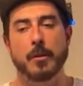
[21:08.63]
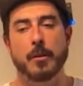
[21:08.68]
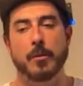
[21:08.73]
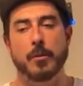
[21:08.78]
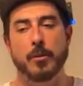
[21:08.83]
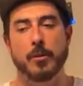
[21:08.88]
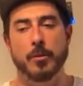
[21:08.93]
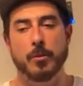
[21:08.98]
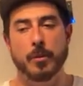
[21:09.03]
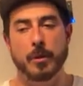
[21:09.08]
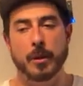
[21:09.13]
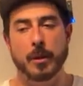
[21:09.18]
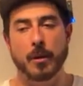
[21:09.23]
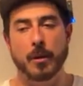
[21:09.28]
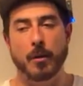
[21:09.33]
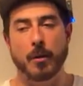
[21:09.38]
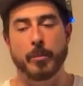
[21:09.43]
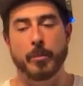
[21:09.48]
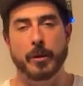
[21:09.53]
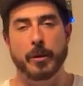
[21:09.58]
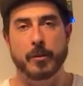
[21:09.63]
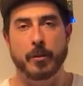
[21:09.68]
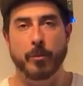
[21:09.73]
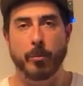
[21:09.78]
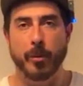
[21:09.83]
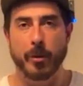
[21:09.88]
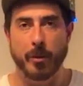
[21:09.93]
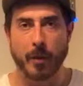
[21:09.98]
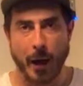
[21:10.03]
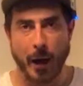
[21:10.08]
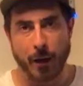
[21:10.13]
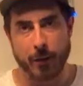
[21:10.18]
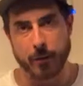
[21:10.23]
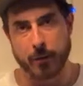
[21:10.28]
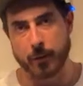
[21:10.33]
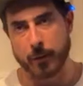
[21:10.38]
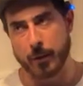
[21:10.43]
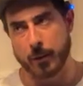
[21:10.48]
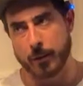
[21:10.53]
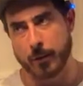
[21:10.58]
doing our best to be the
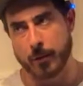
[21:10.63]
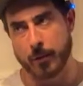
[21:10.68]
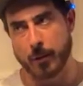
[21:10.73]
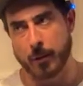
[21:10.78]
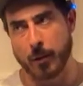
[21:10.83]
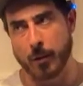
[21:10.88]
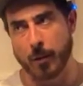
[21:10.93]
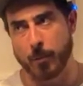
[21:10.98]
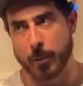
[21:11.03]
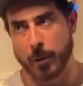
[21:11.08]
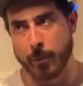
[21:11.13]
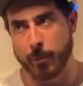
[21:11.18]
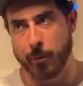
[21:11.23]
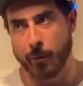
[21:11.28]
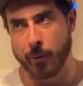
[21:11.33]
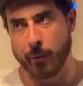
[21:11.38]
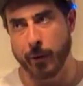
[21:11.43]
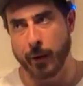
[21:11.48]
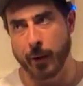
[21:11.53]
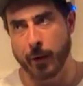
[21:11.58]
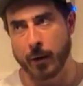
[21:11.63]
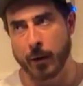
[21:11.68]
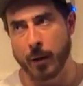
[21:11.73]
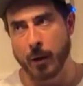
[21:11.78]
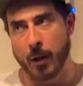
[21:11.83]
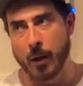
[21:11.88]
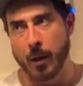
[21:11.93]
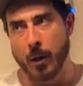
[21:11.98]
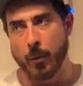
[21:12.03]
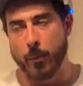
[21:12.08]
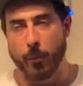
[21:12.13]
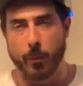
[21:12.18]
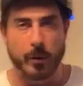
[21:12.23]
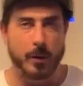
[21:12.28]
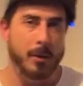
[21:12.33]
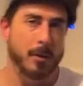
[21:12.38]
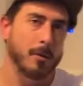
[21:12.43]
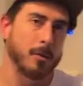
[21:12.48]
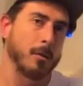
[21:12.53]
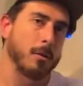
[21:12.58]
athletes and the people that we
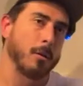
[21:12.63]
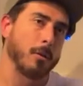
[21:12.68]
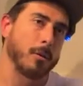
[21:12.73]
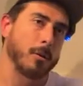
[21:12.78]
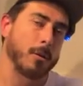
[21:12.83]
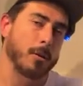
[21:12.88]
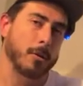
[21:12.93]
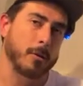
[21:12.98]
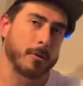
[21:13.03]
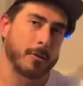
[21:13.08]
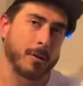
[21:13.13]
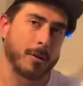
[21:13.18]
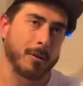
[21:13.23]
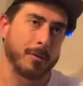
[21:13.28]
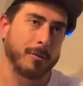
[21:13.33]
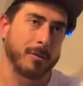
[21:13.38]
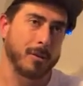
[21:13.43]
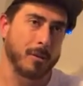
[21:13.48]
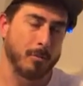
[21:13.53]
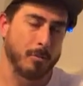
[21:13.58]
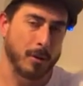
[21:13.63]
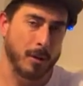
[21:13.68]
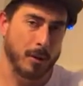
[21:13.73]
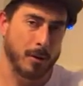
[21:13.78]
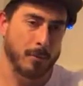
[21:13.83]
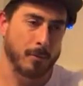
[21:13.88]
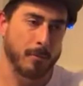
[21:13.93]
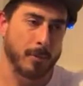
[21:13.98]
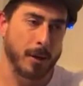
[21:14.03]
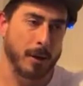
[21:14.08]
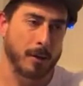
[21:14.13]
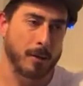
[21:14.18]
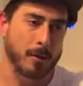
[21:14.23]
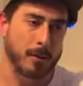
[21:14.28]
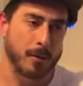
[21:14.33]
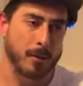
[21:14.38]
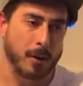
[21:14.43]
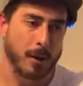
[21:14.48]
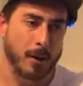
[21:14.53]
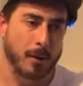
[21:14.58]
needed our younger selves to be back in the
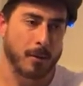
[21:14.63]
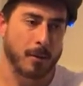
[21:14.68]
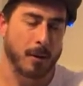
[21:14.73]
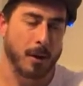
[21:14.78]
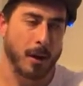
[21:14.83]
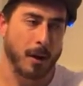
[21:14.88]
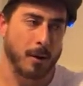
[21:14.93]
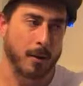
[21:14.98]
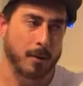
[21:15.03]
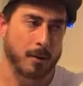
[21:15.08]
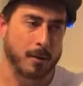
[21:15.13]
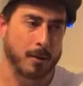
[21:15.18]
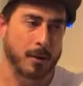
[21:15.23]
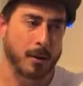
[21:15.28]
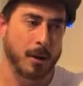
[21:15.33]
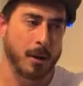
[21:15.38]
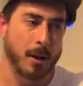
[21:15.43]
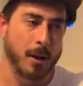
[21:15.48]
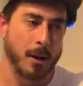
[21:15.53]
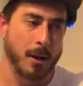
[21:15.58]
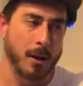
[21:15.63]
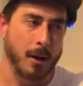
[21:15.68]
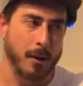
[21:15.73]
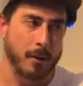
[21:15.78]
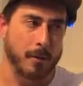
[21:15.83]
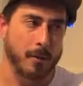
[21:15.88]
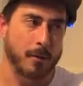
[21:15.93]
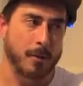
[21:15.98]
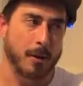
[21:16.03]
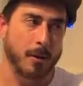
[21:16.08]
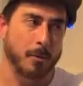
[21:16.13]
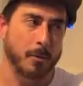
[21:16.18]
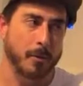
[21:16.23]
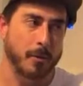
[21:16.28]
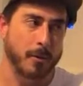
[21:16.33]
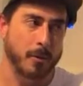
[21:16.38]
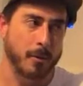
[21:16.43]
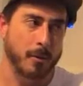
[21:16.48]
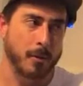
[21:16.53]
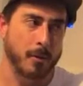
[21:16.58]
day. And I think that was,
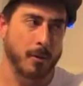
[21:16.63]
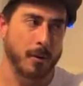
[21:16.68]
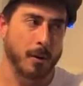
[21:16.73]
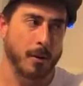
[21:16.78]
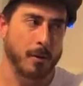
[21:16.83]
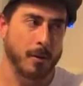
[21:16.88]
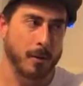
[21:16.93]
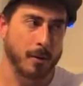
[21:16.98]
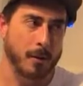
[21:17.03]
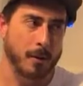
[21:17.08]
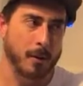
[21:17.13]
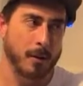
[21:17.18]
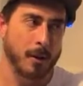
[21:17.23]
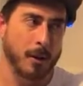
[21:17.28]
I think